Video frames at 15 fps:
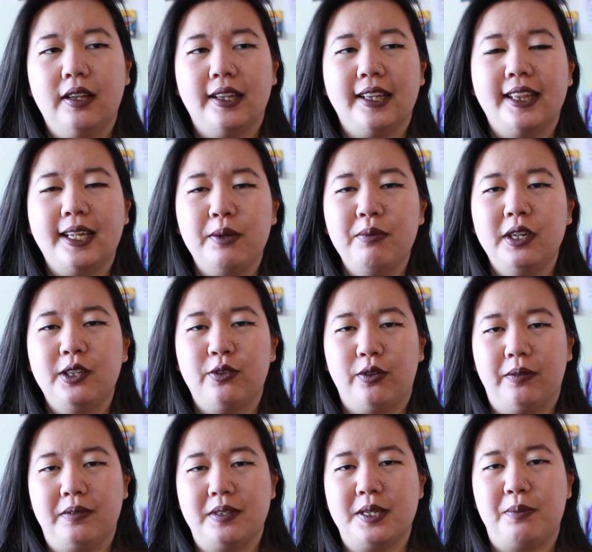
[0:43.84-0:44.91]
The thing about
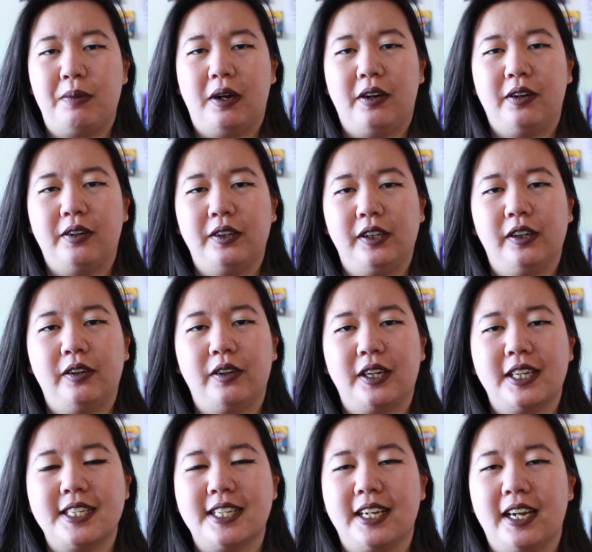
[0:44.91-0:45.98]
dorms at Mount Holyoke
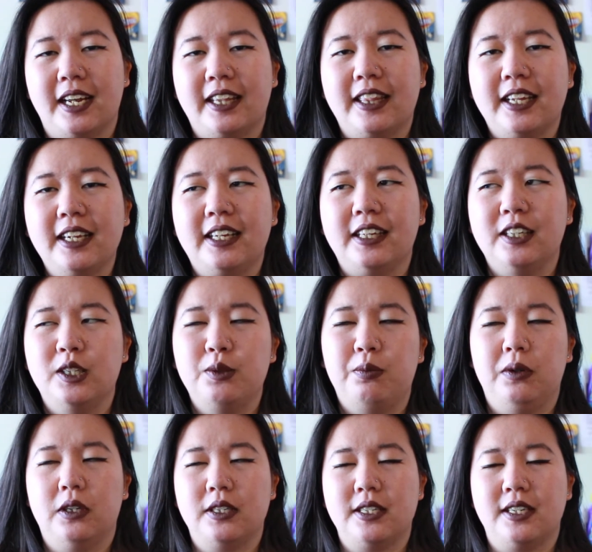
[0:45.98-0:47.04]
is that I think each
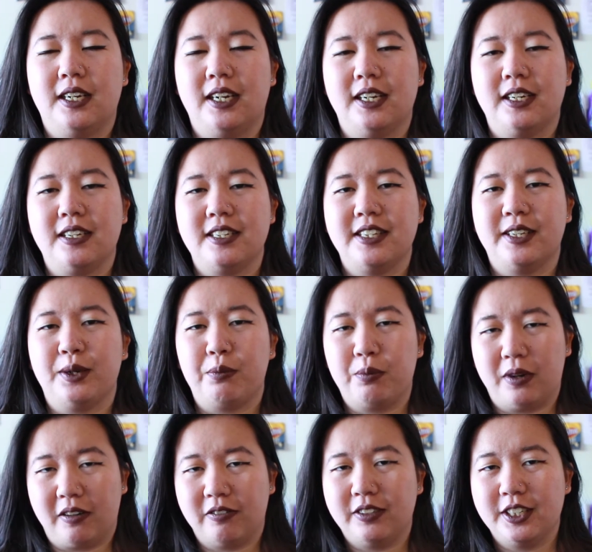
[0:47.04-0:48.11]
person has their
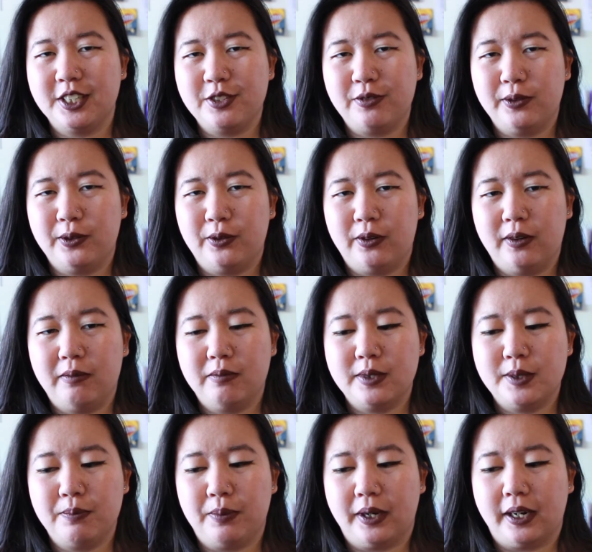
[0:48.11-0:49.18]
preference for
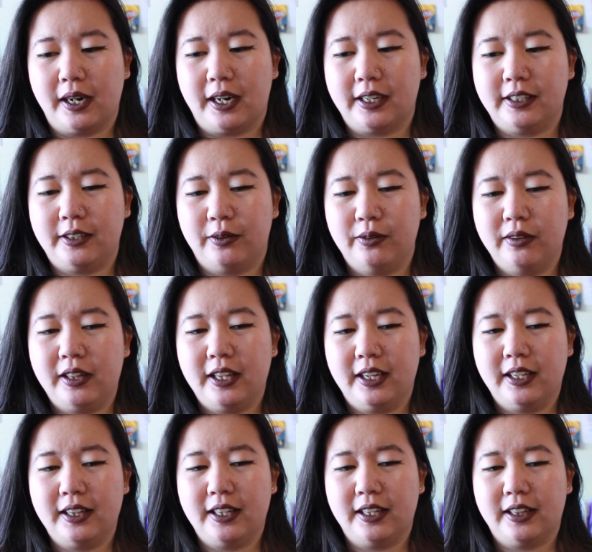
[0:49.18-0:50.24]
dorms, but I don't
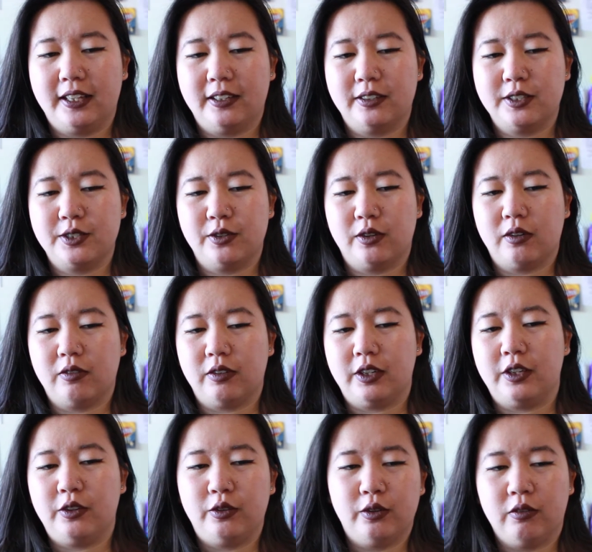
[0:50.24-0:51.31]
think that there's sort of a
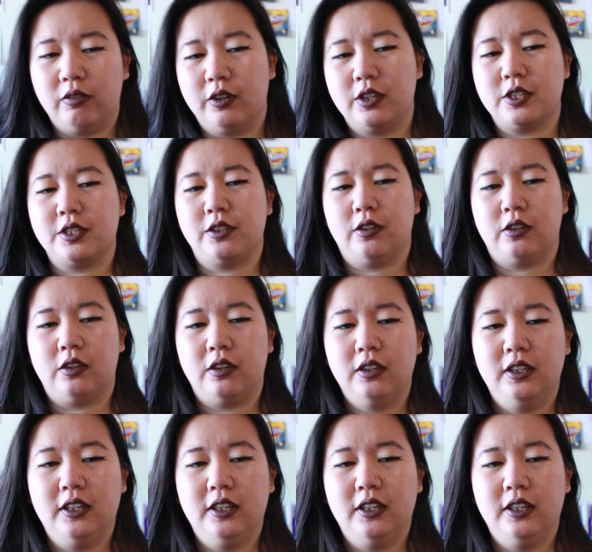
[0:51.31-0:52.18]
universal